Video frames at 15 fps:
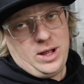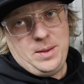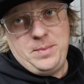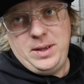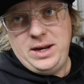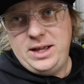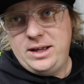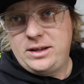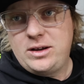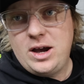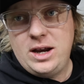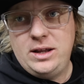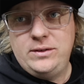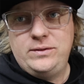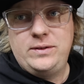I better
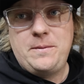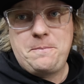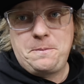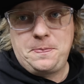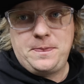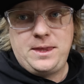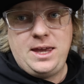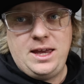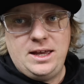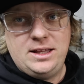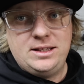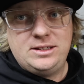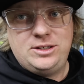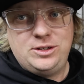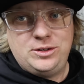kind of get
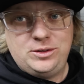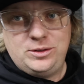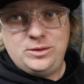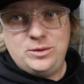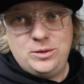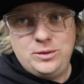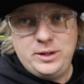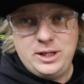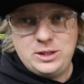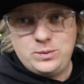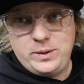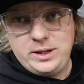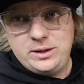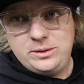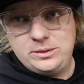into all these
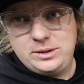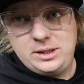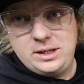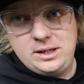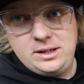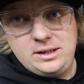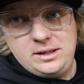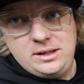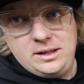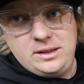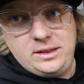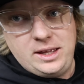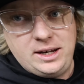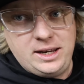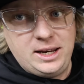wheels
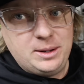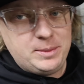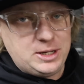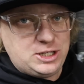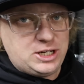that need to be